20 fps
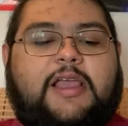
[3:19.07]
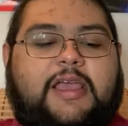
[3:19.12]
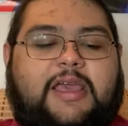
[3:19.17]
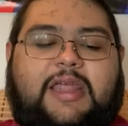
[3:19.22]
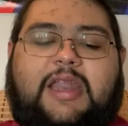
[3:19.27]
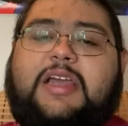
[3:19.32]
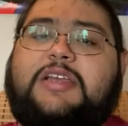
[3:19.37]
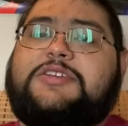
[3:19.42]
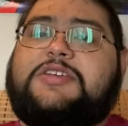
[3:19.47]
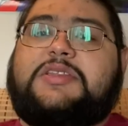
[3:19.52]

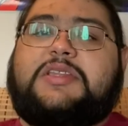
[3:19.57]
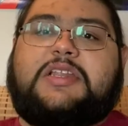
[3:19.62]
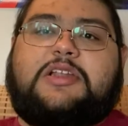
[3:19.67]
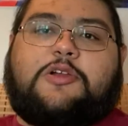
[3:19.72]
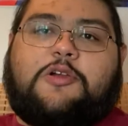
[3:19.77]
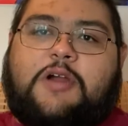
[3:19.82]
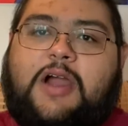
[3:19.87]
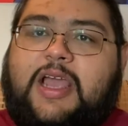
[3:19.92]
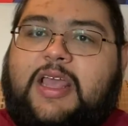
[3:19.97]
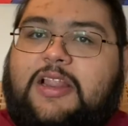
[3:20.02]
And I actually did
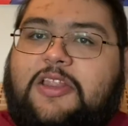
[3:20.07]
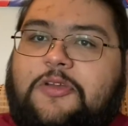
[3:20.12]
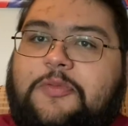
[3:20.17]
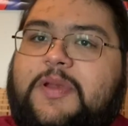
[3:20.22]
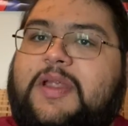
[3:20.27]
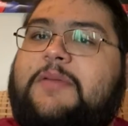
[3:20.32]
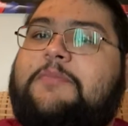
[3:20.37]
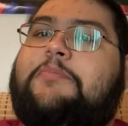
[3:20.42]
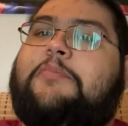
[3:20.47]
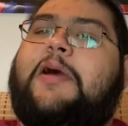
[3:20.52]
cry a little
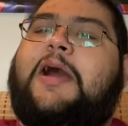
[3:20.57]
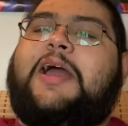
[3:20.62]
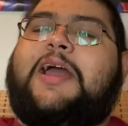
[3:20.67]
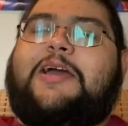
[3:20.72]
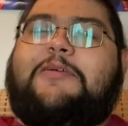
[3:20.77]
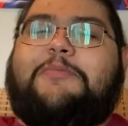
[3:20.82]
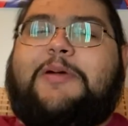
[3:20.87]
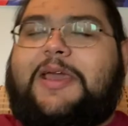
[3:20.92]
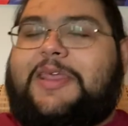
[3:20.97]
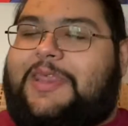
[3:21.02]
bit
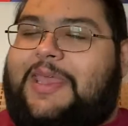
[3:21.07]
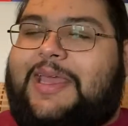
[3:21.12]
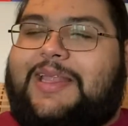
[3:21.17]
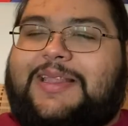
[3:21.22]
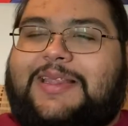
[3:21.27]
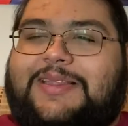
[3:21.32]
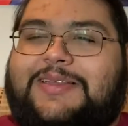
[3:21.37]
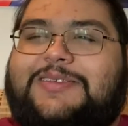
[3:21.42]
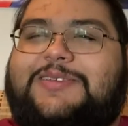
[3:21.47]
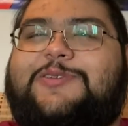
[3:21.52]
by the end
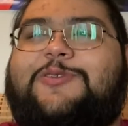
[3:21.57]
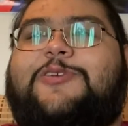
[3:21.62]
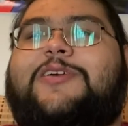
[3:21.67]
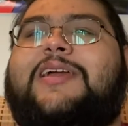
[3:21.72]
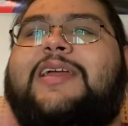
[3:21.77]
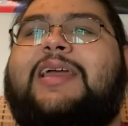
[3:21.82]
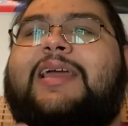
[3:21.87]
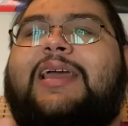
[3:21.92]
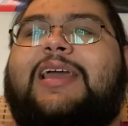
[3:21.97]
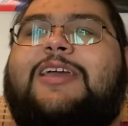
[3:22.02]
of the
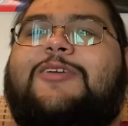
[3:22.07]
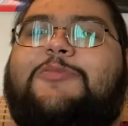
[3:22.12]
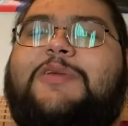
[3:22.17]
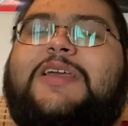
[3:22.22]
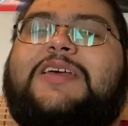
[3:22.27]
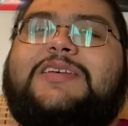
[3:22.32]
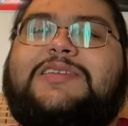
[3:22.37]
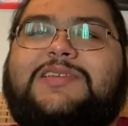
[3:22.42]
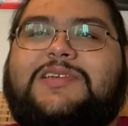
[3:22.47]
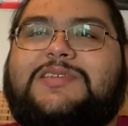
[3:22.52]
story,
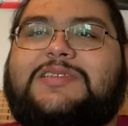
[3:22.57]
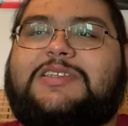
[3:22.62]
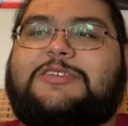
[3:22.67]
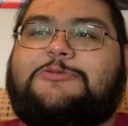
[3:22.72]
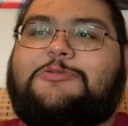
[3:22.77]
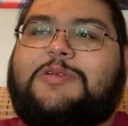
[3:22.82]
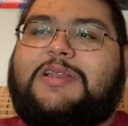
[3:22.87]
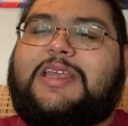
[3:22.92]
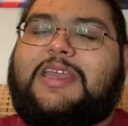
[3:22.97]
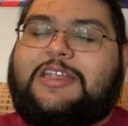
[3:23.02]
because there's
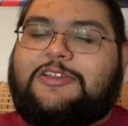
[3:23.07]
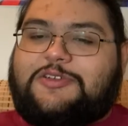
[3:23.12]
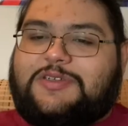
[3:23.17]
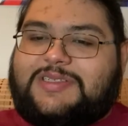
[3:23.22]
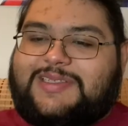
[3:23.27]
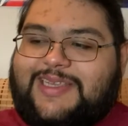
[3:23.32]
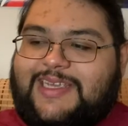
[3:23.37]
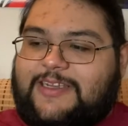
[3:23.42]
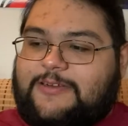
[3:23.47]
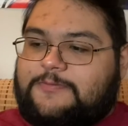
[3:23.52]
this really
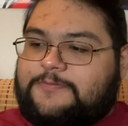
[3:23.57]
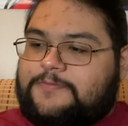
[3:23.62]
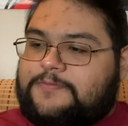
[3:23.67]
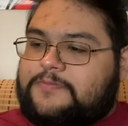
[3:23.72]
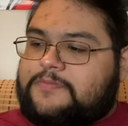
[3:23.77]
interesting